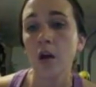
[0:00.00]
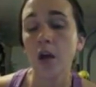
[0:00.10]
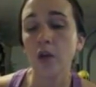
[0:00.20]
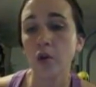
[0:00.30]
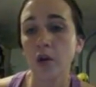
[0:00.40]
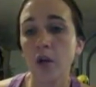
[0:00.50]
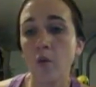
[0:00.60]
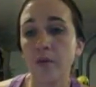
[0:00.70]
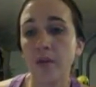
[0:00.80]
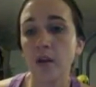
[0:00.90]
and learning
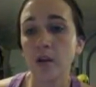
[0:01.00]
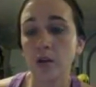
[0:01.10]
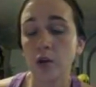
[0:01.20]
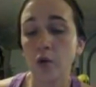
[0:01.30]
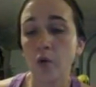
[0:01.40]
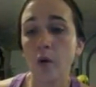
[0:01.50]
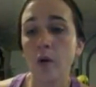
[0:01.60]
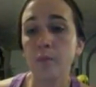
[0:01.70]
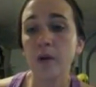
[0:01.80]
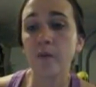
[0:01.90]
what they need to
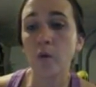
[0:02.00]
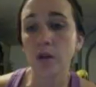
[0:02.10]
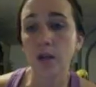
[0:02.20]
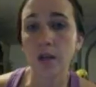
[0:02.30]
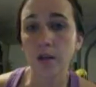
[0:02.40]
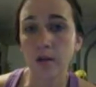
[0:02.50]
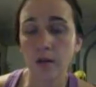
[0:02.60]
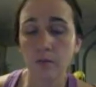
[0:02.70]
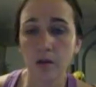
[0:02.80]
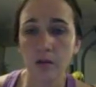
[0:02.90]
before state
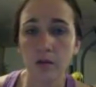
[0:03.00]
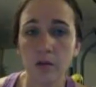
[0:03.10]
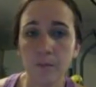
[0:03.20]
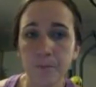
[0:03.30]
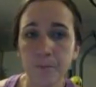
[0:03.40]
assessments.